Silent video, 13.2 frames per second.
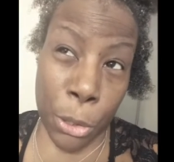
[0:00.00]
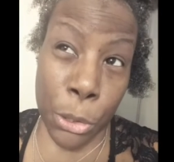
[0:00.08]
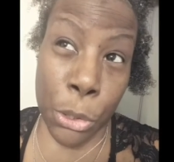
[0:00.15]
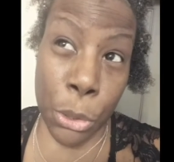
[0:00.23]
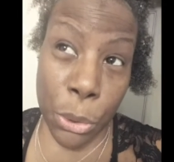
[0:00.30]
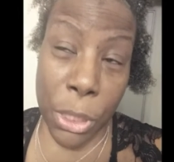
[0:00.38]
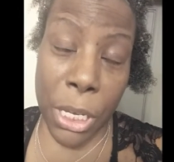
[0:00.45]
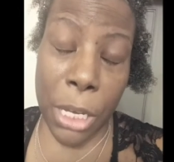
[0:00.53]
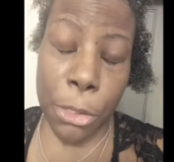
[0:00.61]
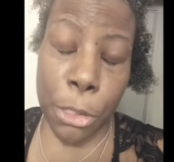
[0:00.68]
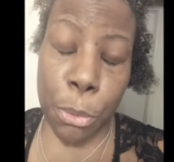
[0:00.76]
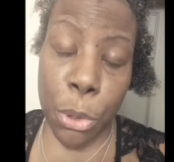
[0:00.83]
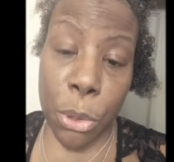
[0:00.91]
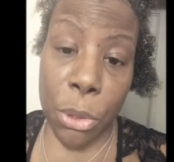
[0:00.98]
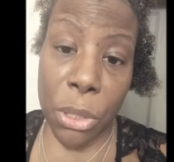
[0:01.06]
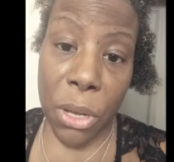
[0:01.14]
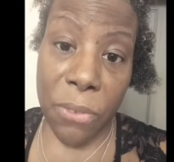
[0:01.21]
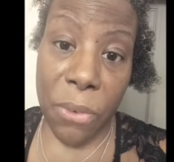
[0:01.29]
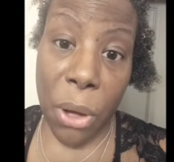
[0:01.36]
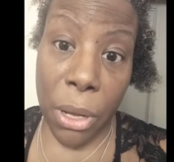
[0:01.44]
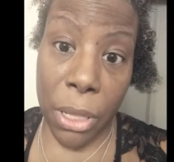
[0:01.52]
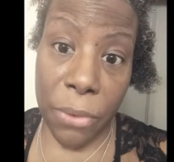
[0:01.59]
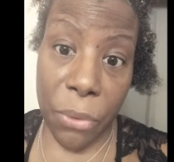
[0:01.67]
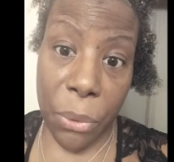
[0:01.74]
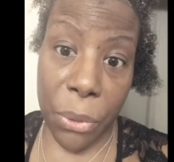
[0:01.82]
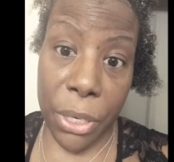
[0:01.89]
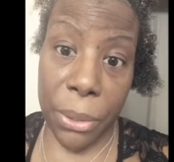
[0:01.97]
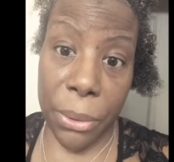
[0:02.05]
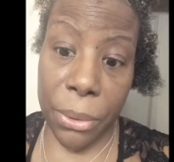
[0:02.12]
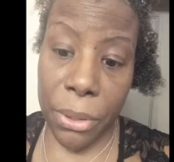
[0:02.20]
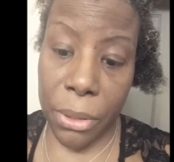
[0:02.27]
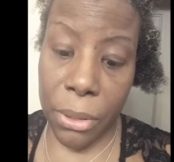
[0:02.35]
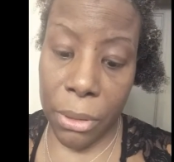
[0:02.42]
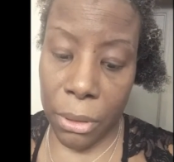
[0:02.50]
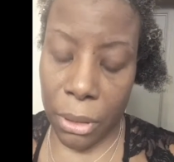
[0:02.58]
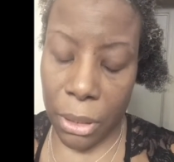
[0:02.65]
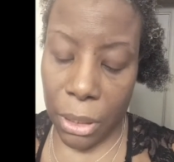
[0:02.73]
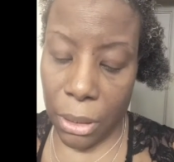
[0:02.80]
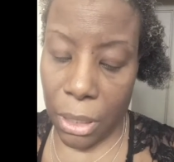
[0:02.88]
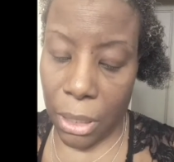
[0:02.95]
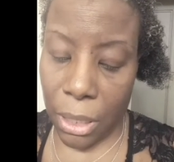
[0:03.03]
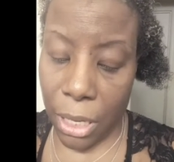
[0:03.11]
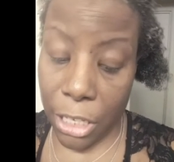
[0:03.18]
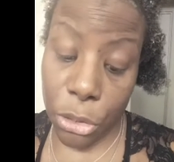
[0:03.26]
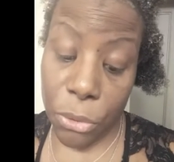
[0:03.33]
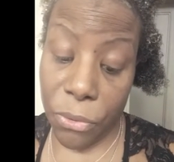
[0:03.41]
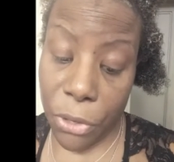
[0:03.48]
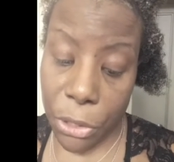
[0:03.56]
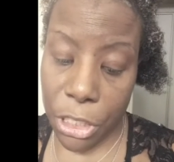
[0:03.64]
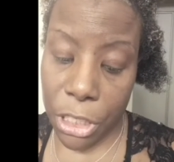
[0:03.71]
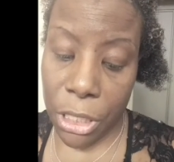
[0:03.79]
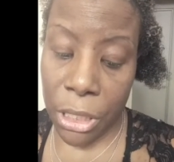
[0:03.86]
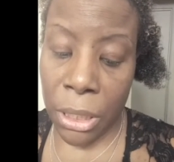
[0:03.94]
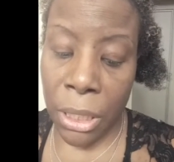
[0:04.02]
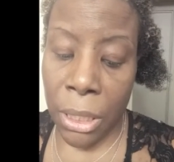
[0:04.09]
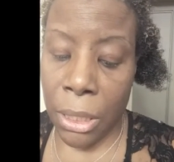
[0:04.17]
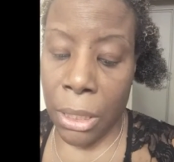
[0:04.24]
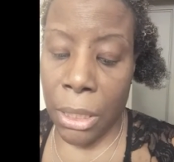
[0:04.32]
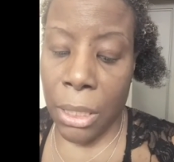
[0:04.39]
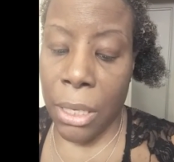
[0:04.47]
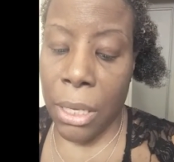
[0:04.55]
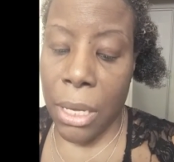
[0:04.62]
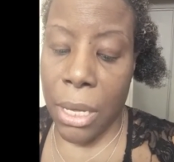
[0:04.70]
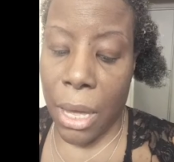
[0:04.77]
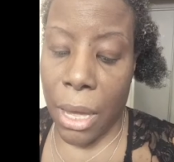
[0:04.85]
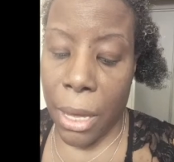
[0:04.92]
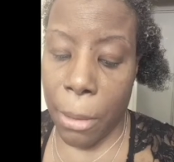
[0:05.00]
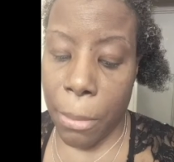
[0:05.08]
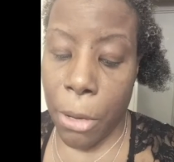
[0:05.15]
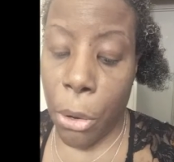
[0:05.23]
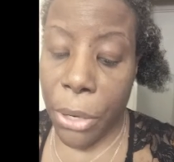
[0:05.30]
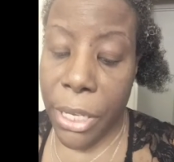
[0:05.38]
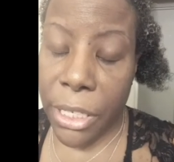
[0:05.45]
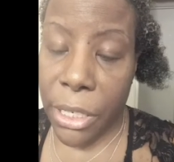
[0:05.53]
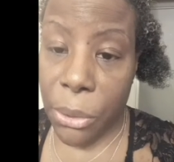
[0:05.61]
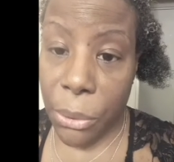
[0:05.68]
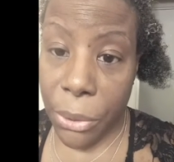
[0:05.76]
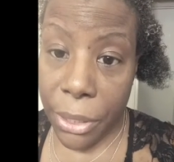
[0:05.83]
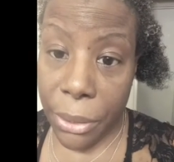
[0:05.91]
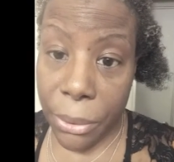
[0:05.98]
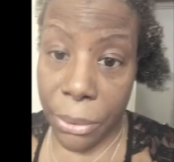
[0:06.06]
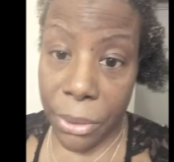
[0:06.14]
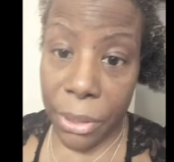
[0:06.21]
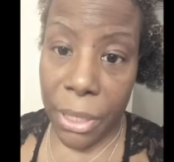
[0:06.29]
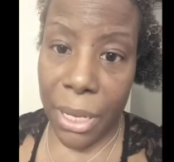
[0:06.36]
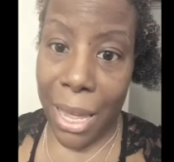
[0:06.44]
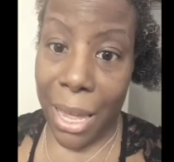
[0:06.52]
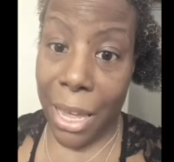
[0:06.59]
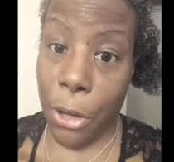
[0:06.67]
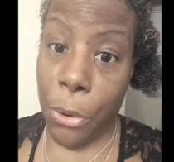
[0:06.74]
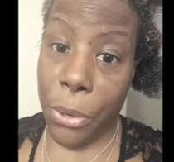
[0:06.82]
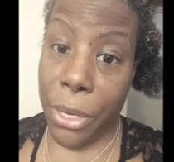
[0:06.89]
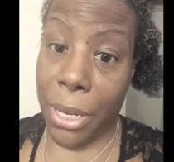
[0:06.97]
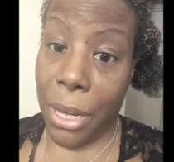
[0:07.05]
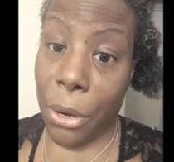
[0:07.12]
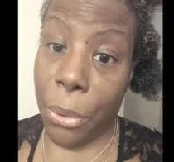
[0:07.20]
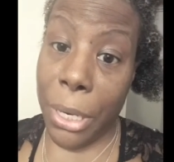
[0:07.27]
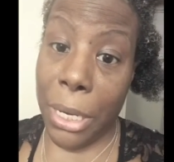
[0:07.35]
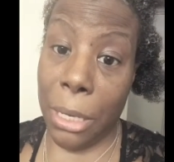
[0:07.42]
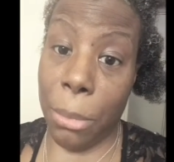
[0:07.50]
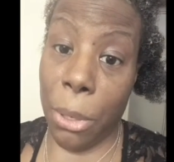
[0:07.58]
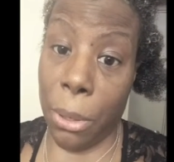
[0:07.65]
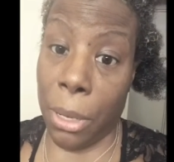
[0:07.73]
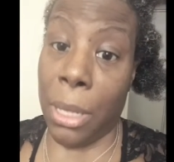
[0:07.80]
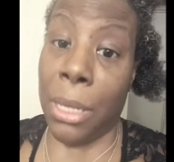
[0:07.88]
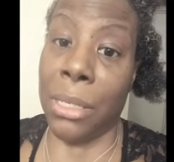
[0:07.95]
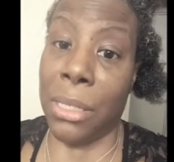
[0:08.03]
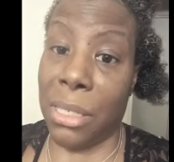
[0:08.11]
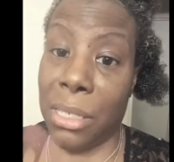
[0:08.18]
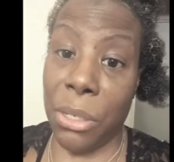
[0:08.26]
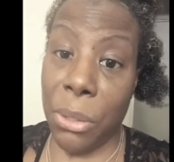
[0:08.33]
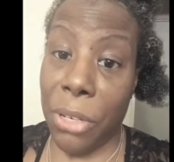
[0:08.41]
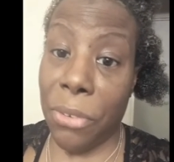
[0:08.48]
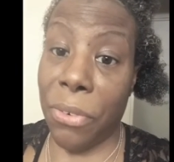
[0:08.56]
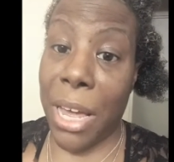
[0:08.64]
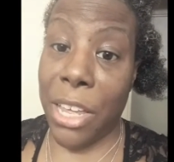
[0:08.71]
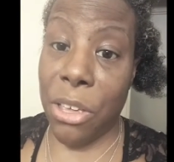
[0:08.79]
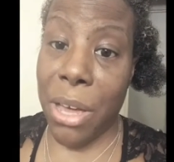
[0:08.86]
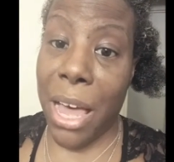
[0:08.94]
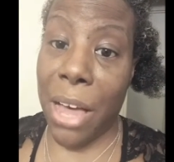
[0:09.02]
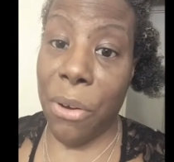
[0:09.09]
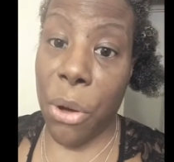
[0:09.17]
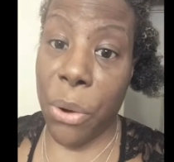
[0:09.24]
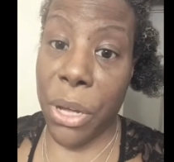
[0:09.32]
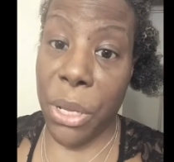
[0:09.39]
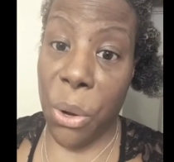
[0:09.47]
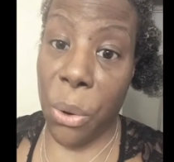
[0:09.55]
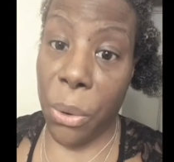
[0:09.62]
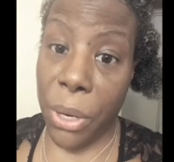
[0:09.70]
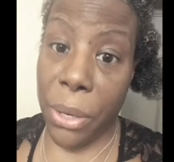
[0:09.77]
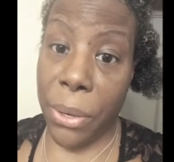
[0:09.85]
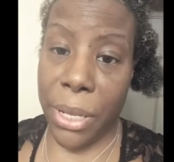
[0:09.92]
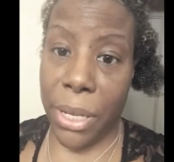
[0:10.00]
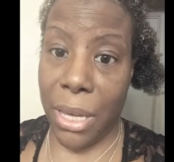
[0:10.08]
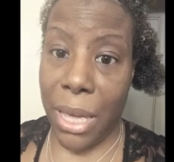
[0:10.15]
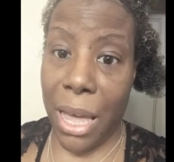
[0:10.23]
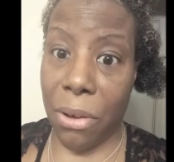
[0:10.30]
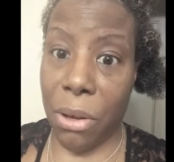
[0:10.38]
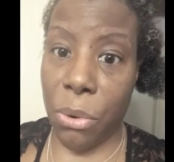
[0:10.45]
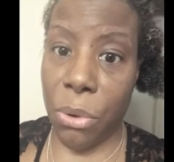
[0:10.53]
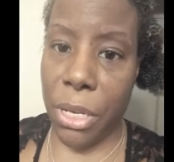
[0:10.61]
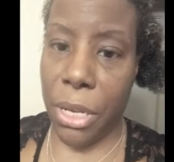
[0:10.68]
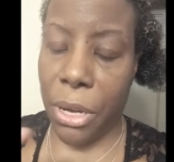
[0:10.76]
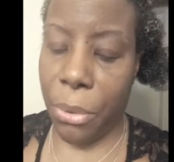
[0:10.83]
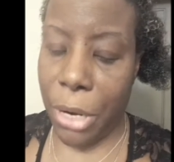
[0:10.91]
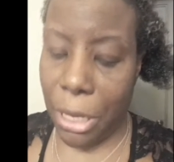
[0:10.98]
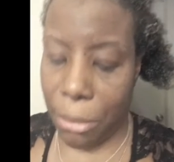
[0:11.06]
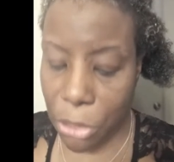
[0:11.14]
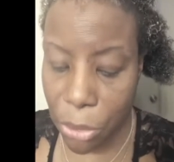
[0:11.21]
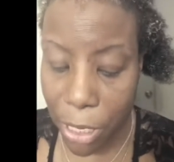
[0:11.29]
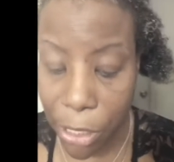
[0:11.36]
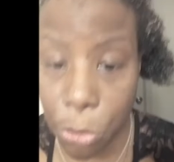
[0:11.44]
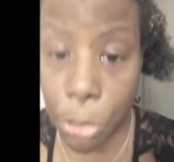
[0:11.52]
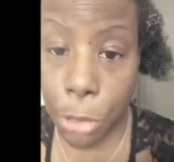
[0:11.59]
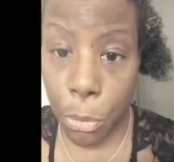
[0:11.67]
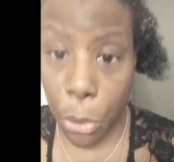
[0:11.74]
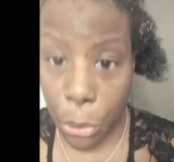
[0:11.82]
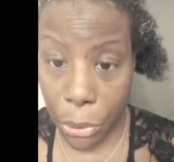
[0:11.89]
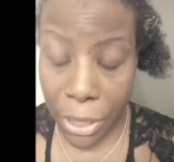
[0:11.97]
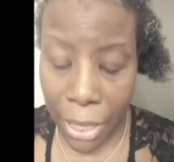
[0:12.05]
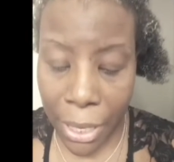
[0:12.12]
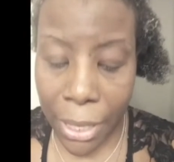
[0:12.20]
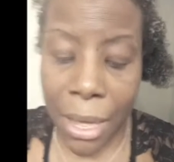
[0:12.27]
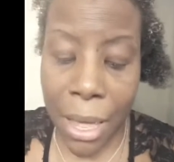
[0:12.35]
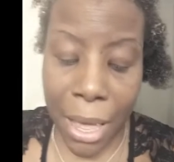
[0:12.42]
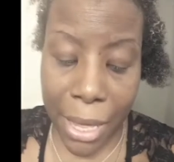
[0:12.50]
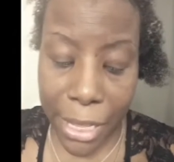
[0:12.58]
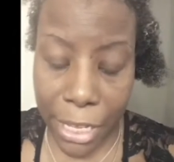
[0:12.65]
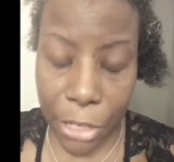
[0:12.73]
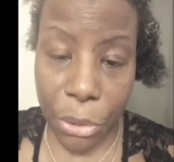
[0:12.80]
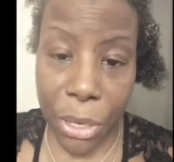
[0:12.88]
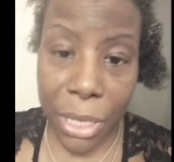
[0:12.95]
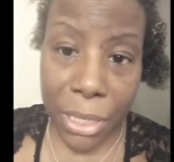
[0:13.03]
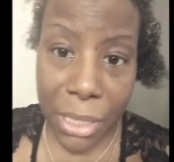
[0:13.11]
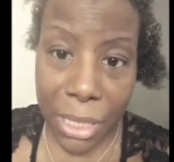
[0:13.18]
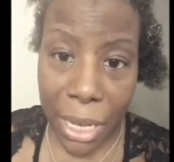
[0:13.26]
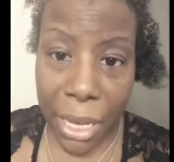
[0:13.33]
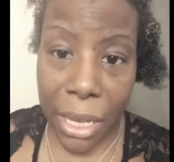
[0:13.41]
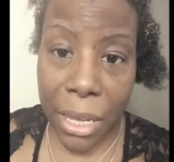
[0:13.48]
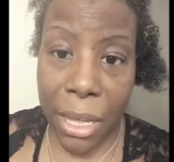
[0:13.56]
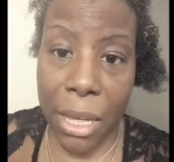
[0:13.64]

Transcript: 2 tablespoons of olive oil, extra virgin coconut oil, and coconut cream. It's 2 different kinds. You can have coconut oil and then you have coconut cream. So I use both. And then you can take